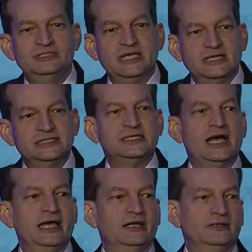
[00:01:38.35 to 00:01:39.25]

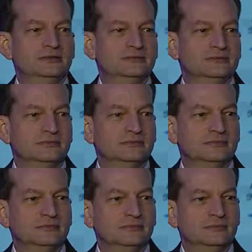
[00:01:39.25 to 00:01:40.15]
decile
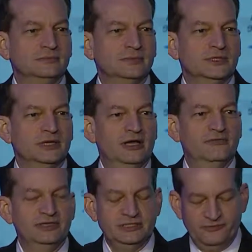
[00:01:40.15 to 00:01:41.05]

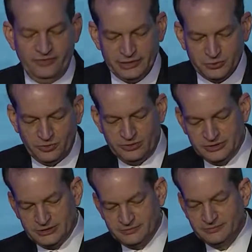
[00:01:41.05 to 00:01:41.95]
of
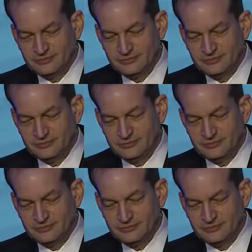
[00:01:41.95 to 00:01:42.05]
individuals